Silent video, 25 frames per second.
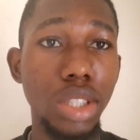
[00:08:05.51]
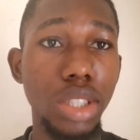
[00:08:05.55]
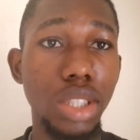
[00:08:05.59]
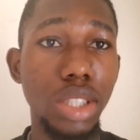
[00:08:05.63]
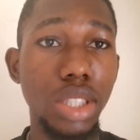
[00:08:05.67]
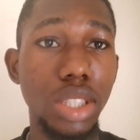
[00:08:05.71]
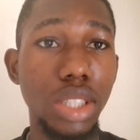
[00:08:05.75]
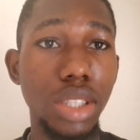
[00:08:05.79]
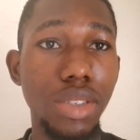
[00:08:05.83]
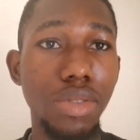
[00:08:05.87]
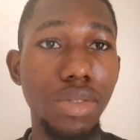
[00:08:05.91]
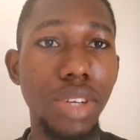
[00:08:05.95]
It
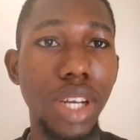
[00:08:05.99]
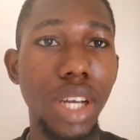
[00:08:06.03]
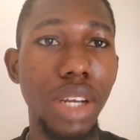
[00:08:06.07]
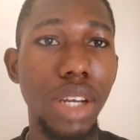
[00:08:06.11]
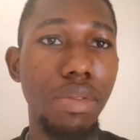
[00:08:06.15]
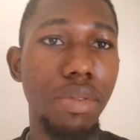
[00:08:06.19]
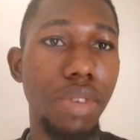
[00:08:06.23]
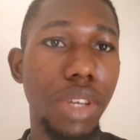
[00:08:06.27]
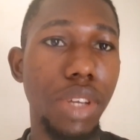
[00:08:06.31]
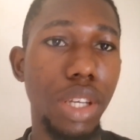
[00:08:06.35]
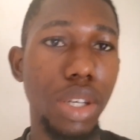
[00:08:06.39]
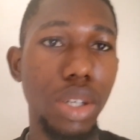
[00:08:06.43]
is a very
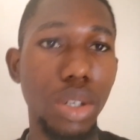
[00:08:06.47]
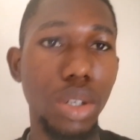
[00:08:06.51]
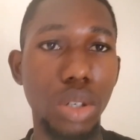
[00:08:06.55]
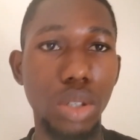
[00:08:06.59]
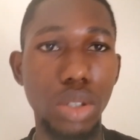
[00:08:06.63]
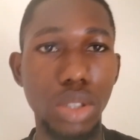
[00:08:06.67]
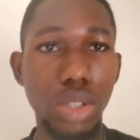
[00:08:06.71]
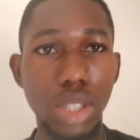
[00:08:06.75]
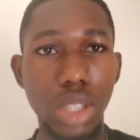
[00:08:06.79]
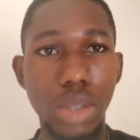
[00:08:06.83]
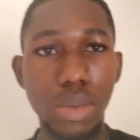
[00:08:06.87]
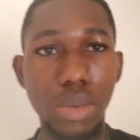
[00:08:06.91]
vague
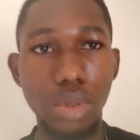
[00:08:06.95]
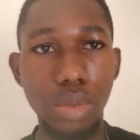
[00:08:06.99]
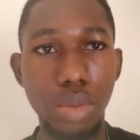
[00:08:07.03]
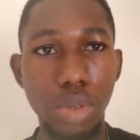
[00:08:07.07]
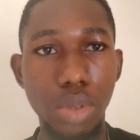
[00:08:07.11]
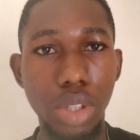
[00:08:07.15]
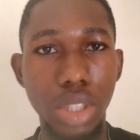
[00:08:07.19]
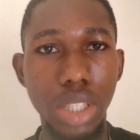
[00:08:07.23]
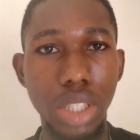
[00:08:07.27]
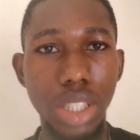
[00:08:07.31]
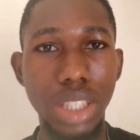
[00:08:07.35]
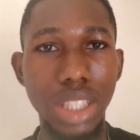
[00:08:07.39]
concept, to
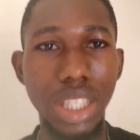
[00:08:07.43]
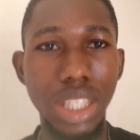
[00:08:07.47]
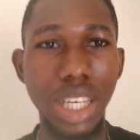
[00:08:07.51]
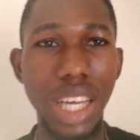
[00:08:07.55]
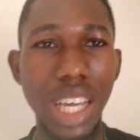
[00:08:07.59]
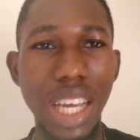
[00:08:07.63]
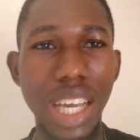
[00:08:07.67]
be honest.